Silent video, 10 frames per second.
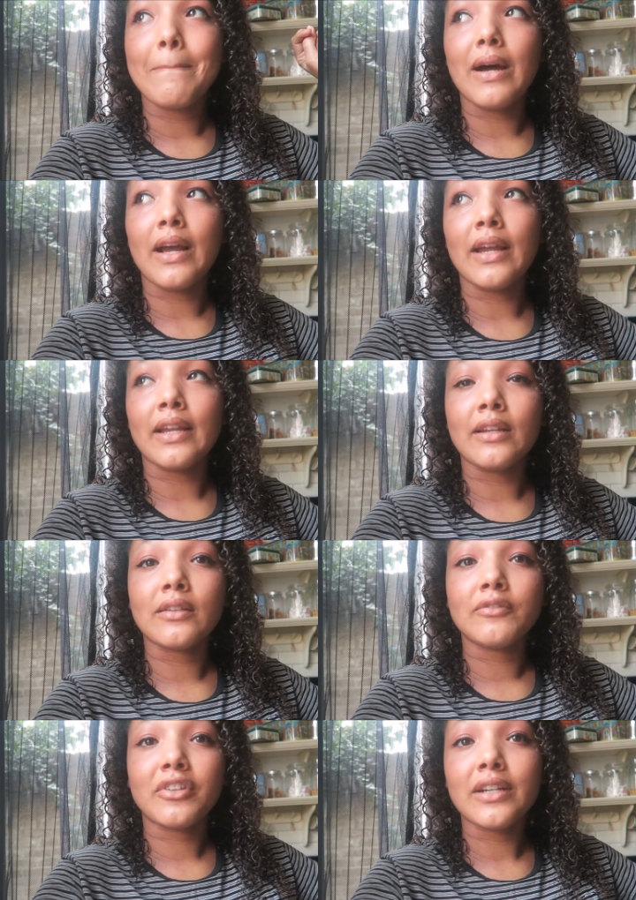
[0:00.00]
my
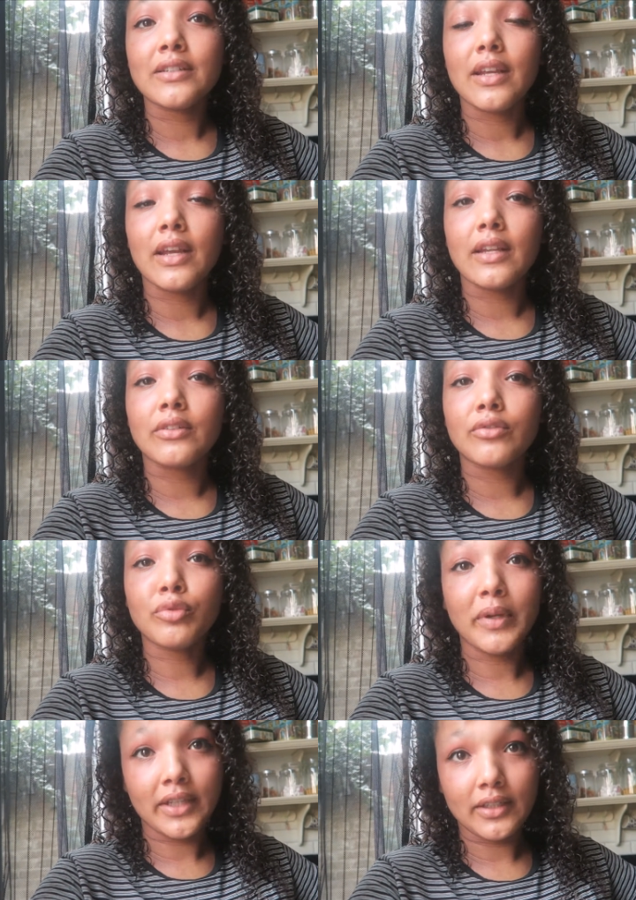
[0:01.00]
friend and
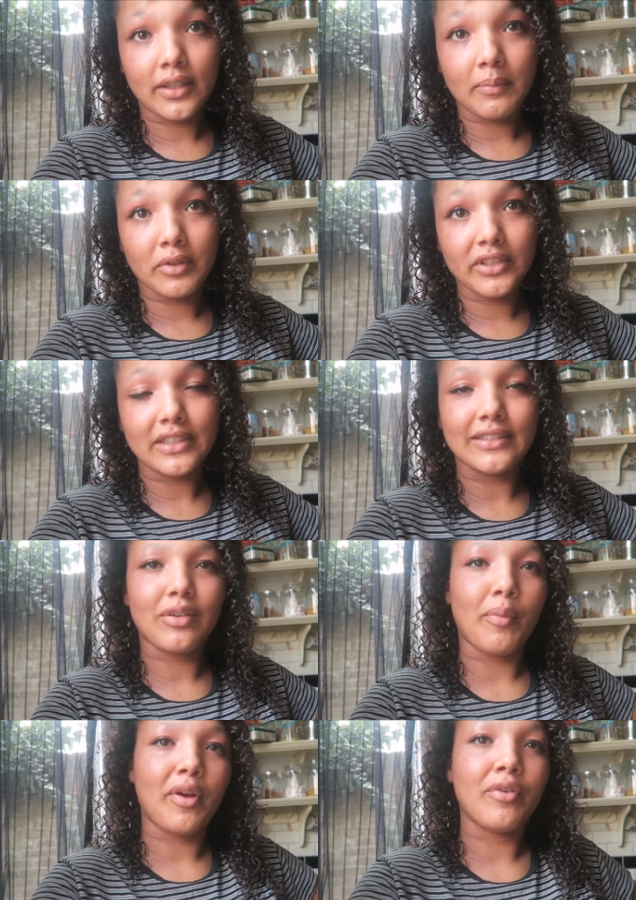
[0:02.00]
roommate Martina is
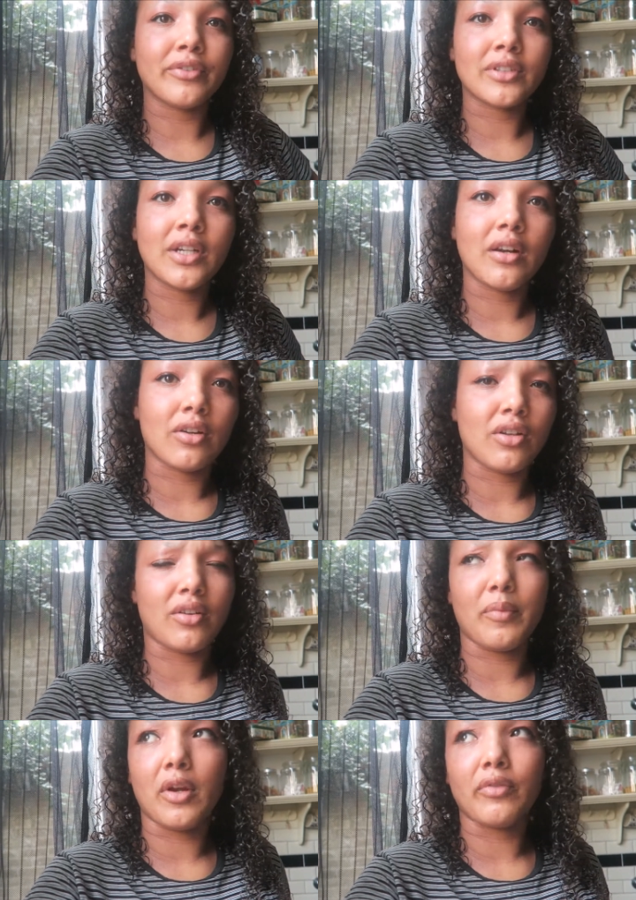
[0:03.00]
coming over, or
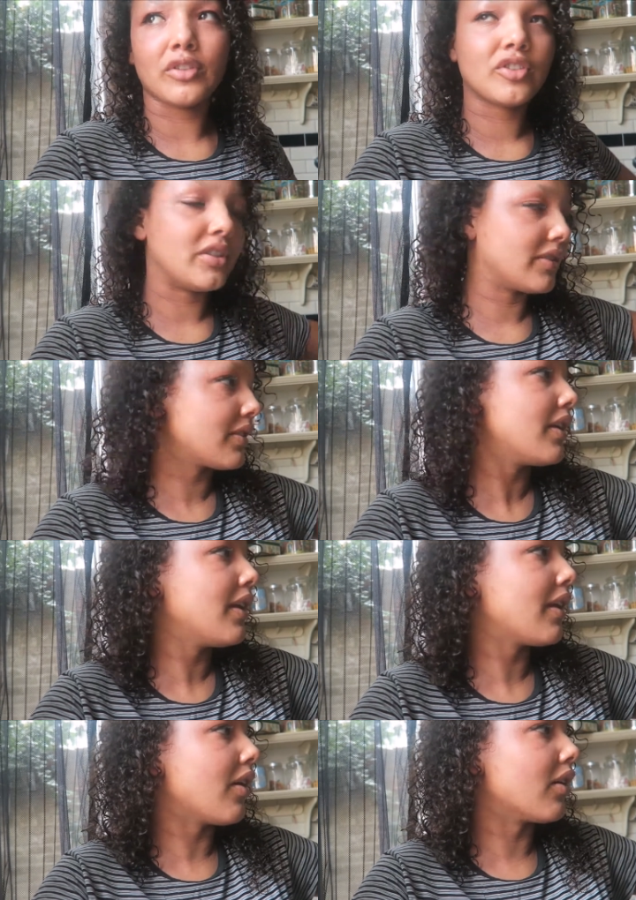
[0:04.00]
not coming over, she's
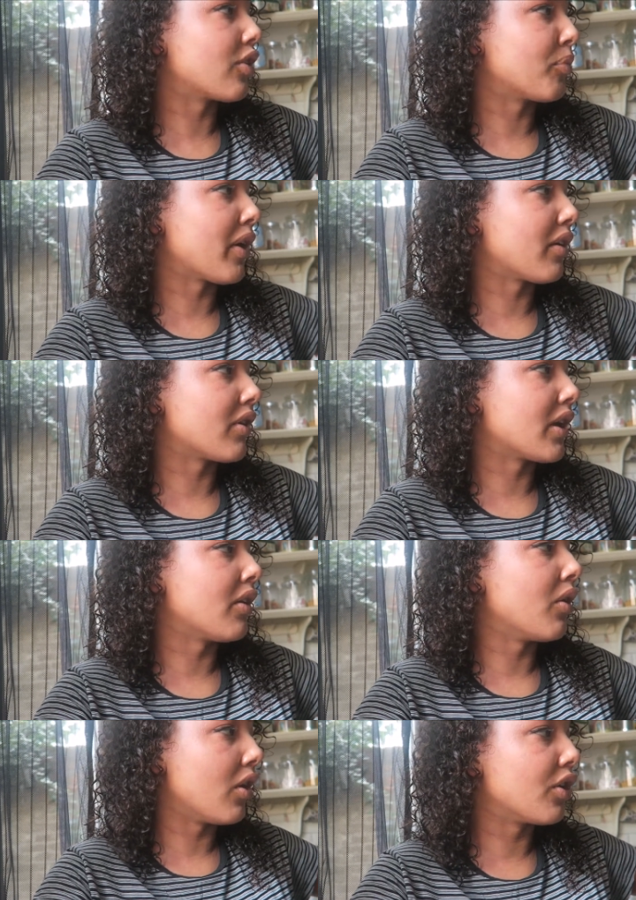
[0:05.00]
on her bike right
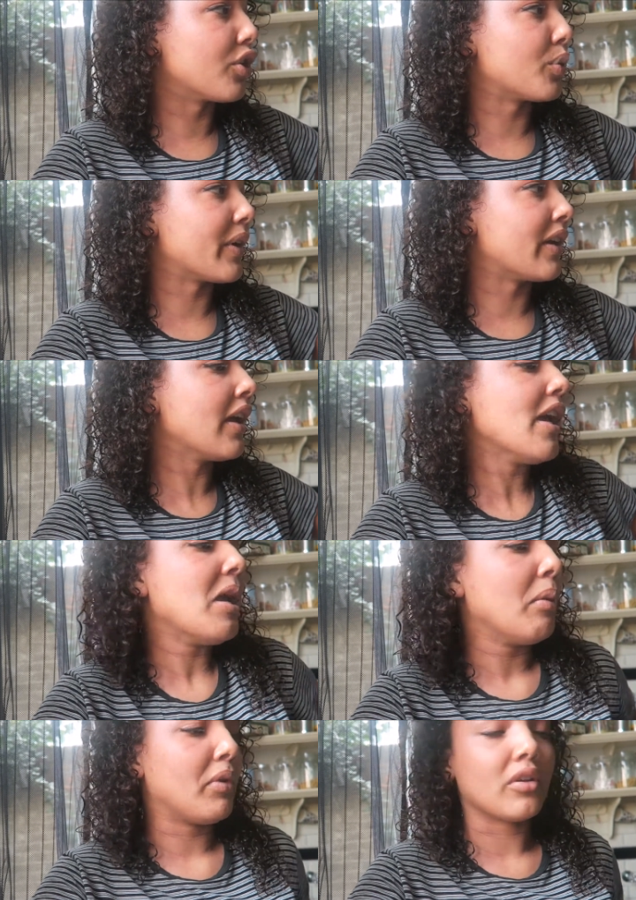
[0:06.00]
now on her way
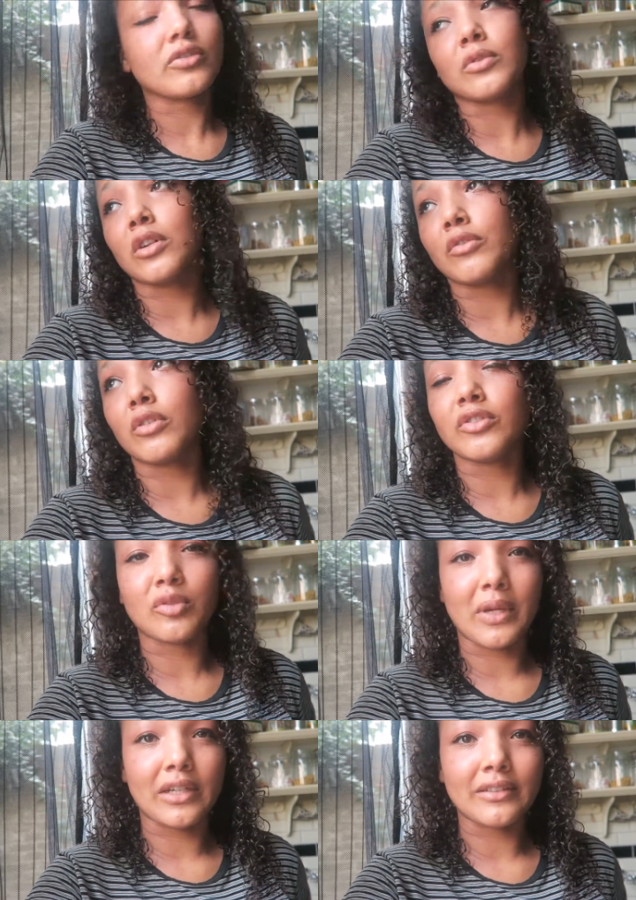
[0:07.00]
because we're gonna run
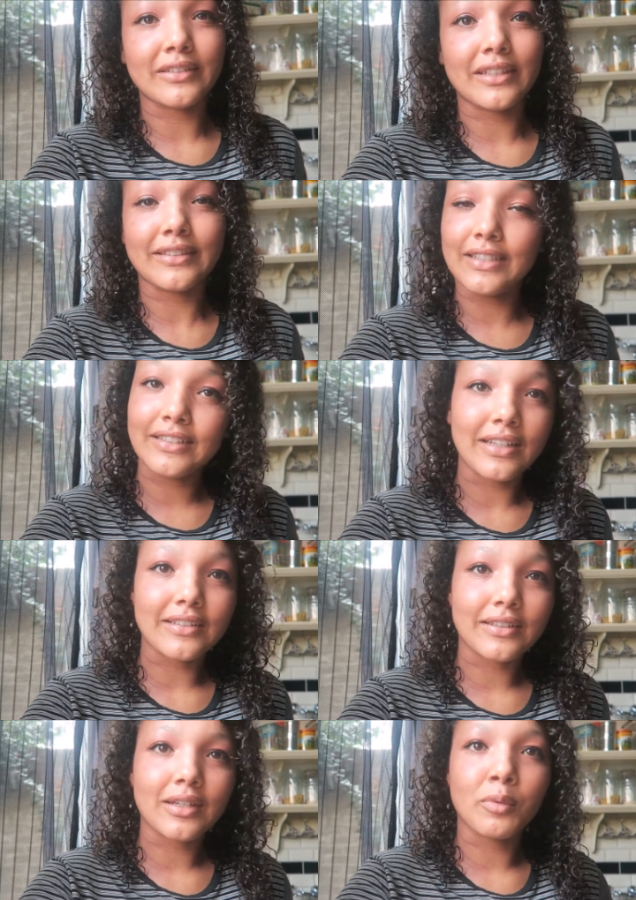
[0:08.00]
some errands in the city
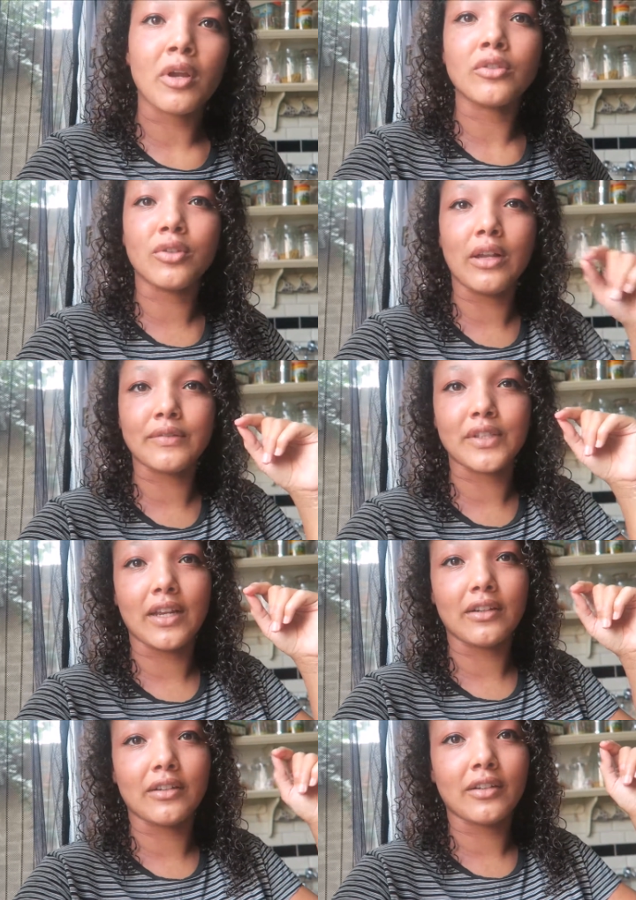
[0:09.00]
center. We also live
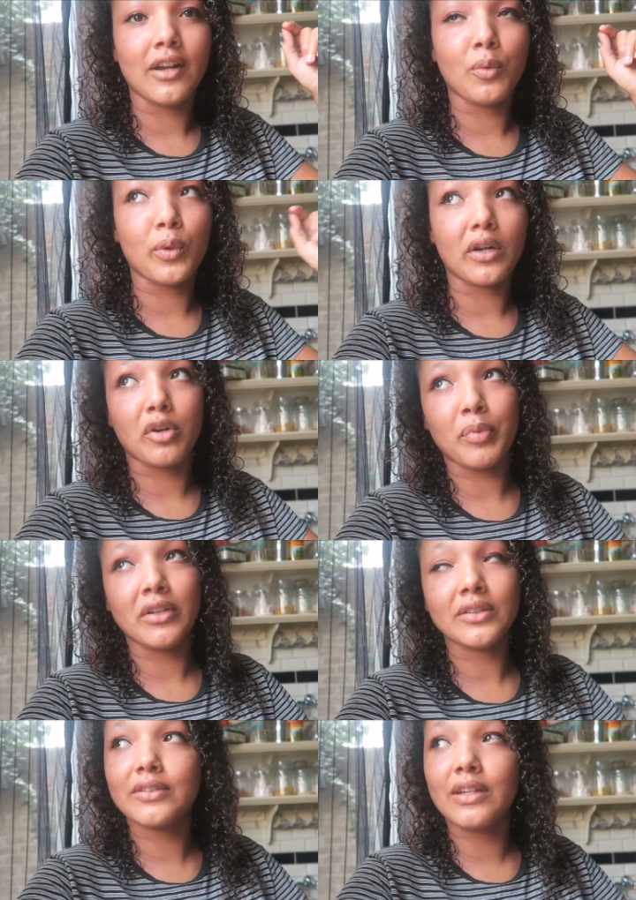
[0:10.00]
together where our
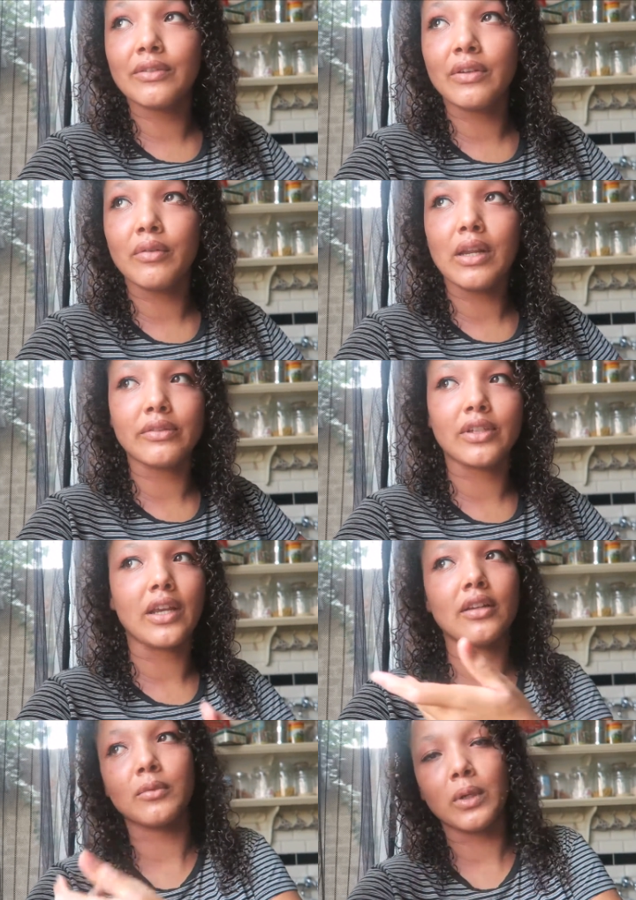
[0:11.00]
parents live and we live
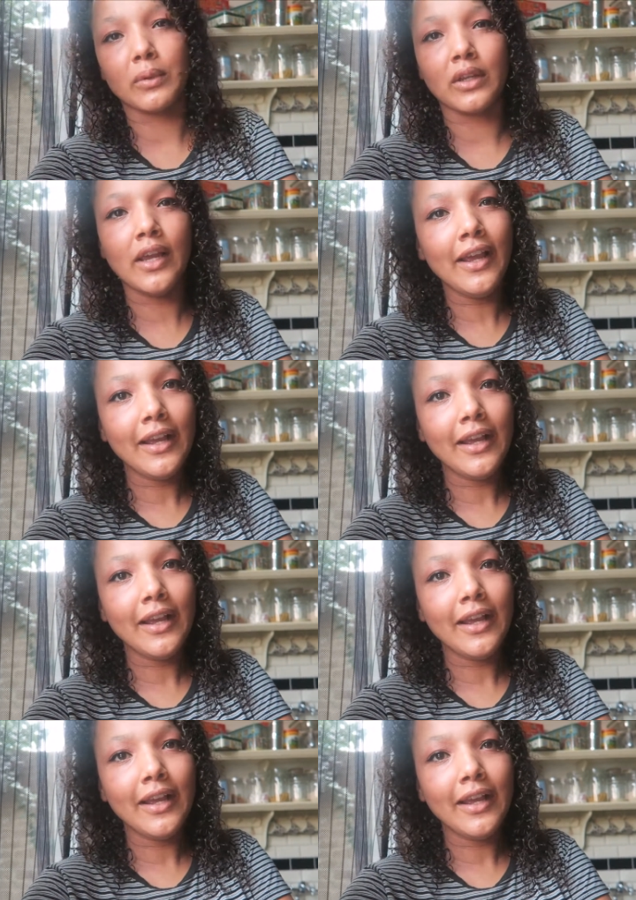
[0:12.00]
together where we